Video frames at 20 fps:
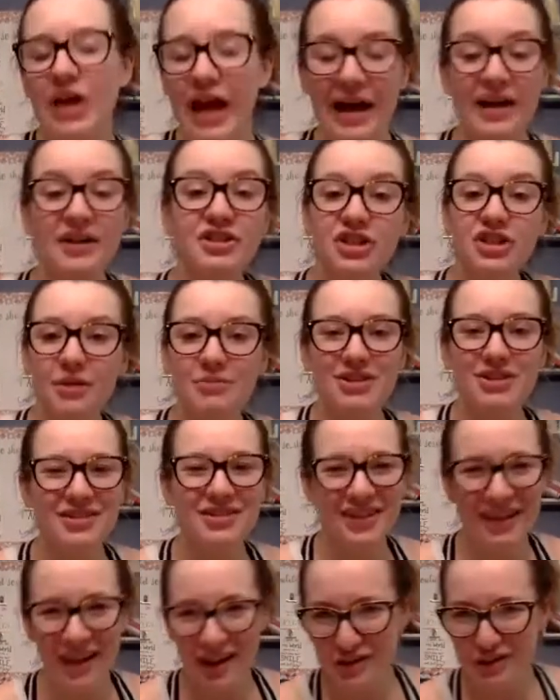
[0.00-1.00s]
Catch up just
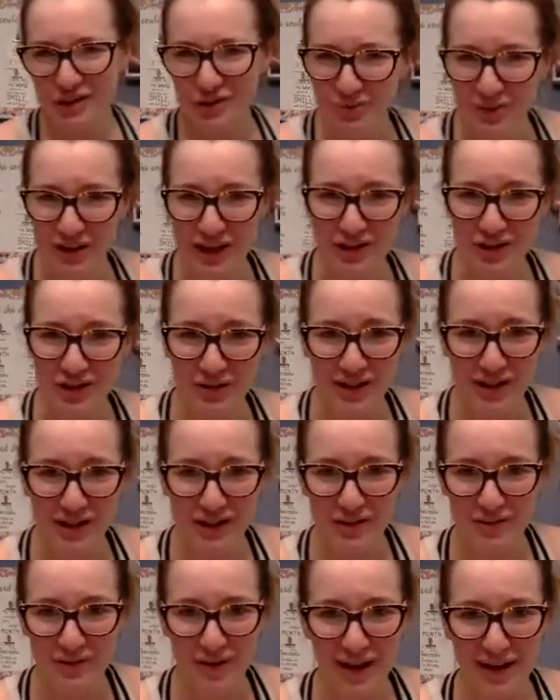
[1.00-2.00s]
like I do when I train
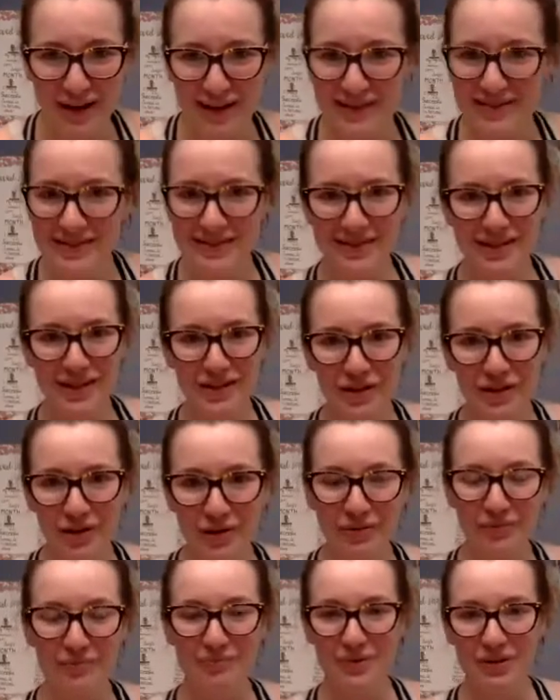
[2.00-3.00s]
you guys, you
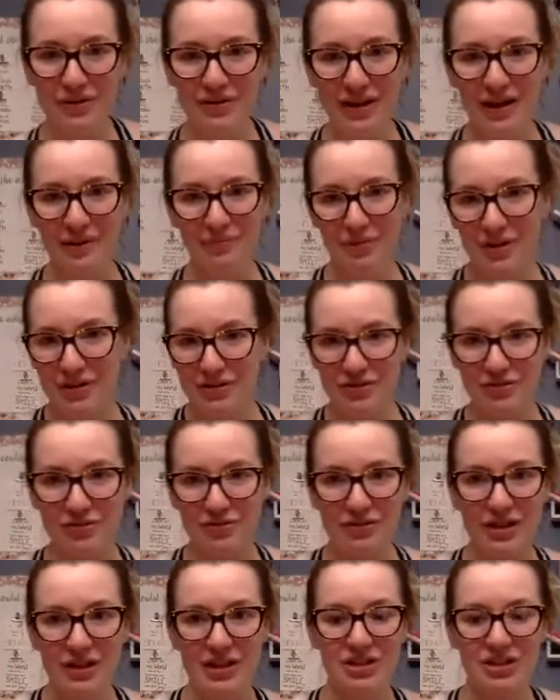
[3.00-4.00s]
know, build that personal
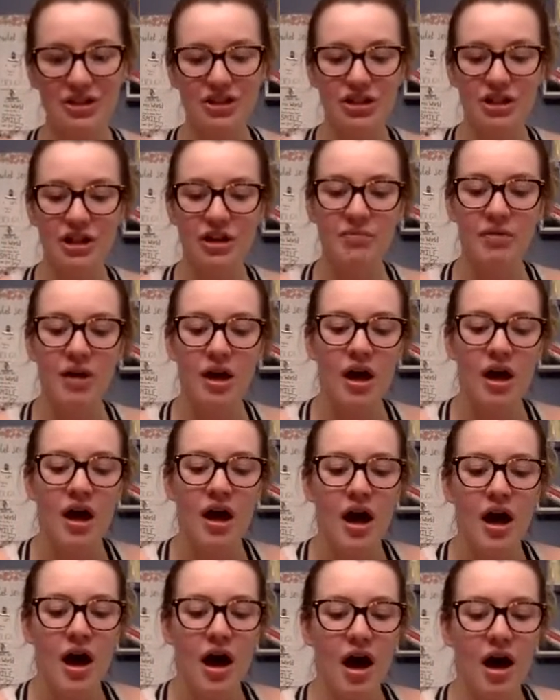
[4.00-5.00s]
relationship.
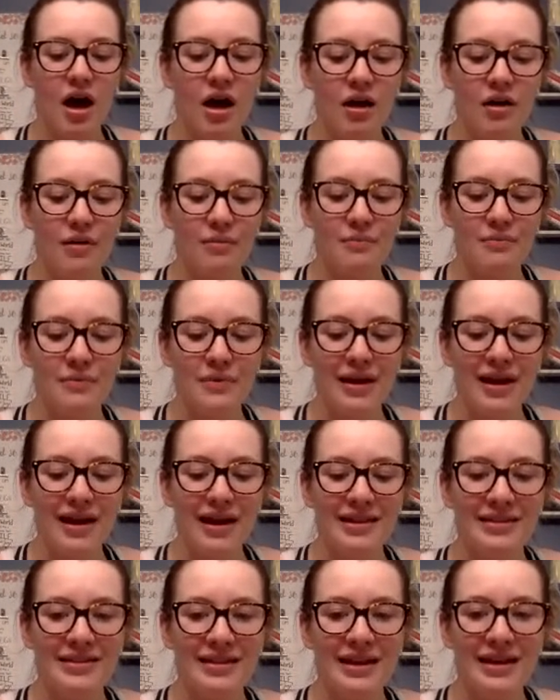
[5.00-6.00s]
And
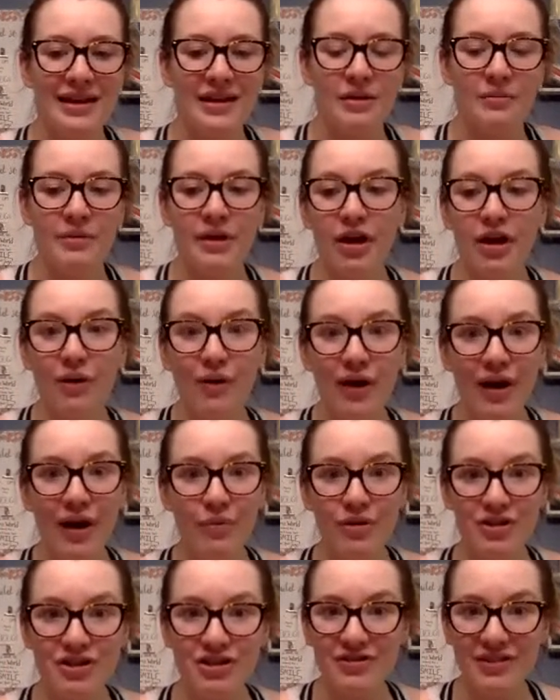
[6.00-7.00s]
then I'm like, okay,
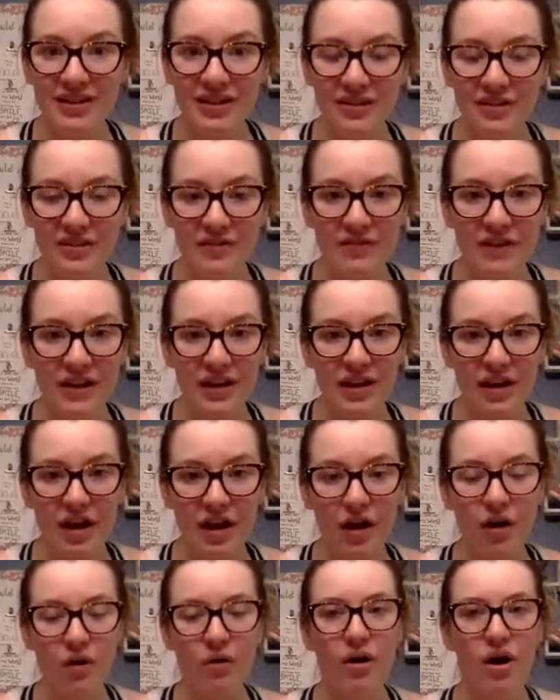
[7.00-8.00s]
what do you think of the
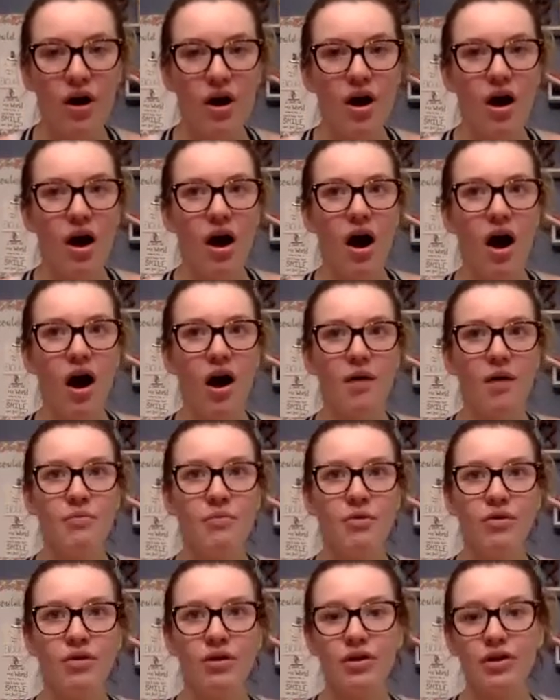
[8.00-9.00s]
video?
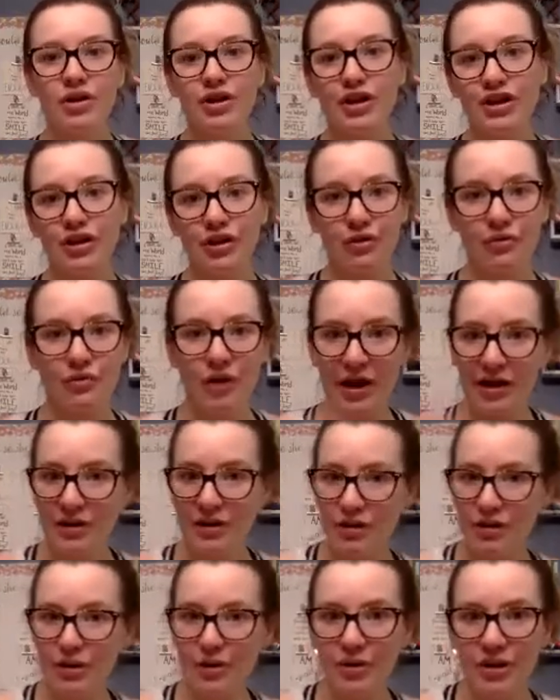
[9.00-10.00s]
Or, you know, I
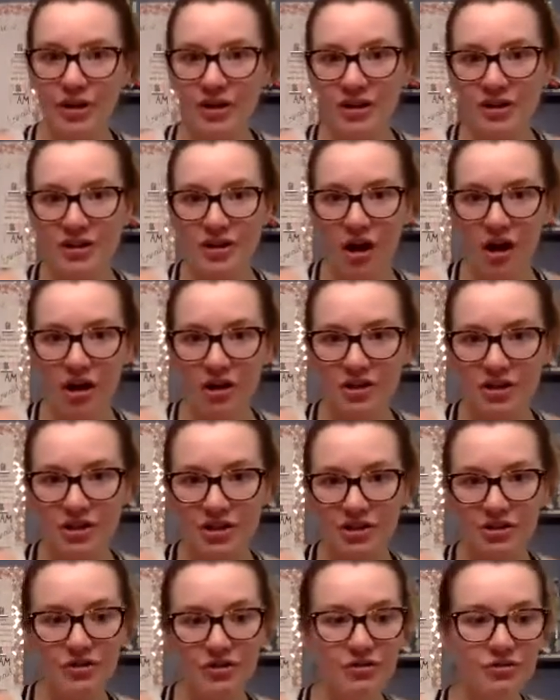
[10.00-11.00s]
know you were going to talk
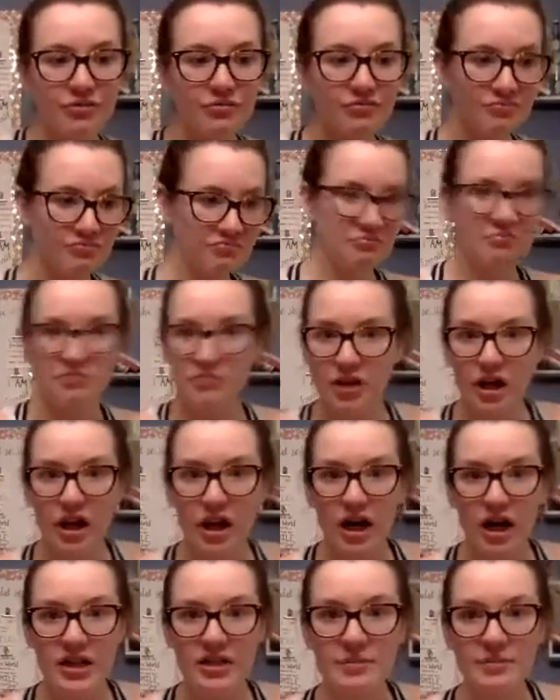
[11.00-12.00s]
to your
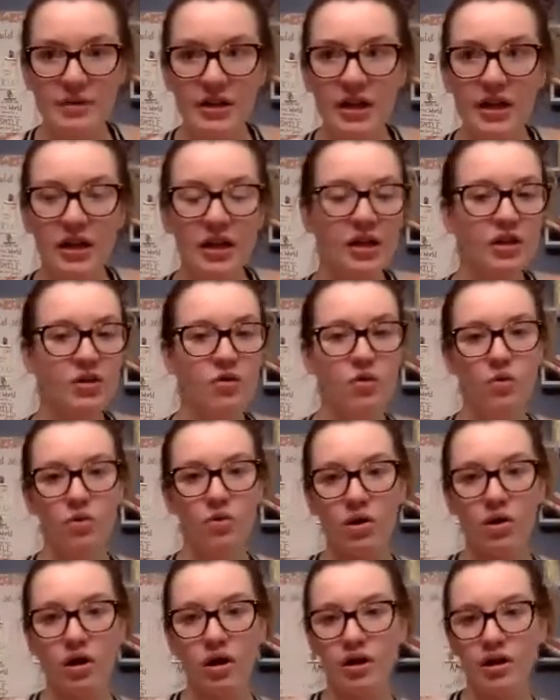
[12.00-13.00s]
husband
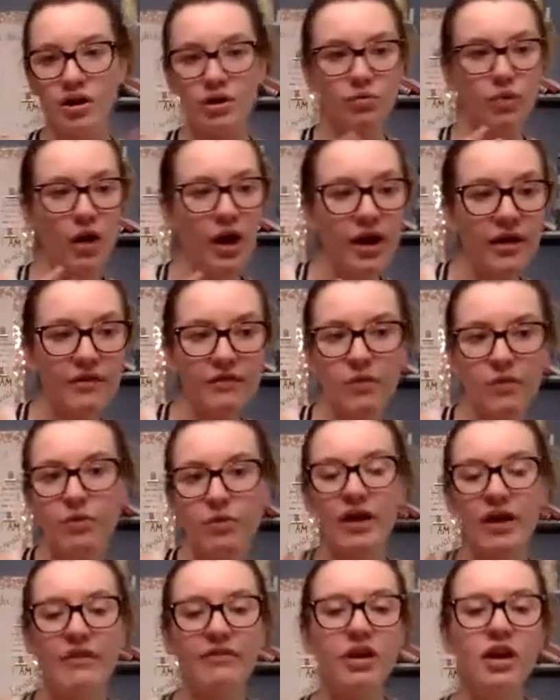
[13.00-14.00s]
or your wife or
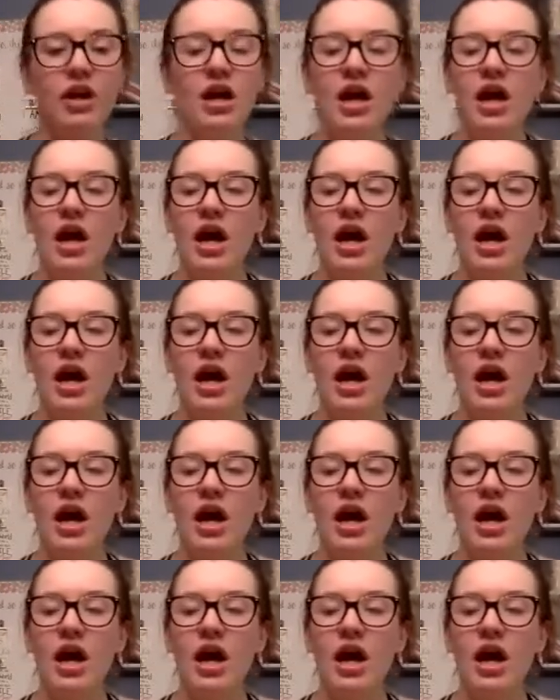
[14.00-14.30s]
whatever.